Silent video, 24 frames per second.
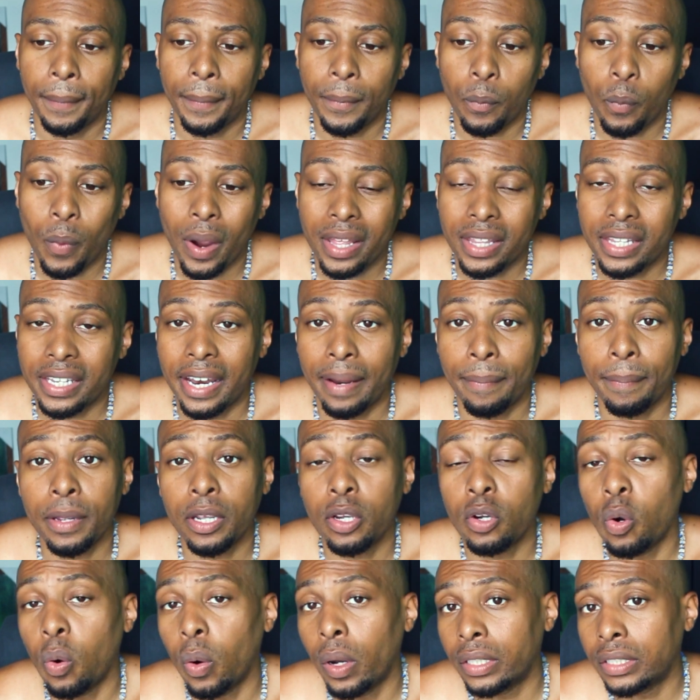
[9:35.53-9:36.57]
whether that
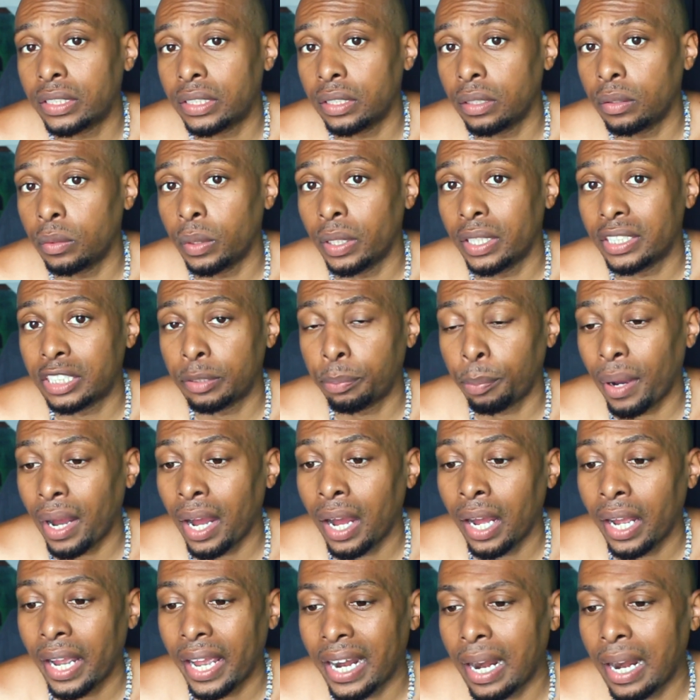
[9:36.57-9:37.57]
be going to a spa,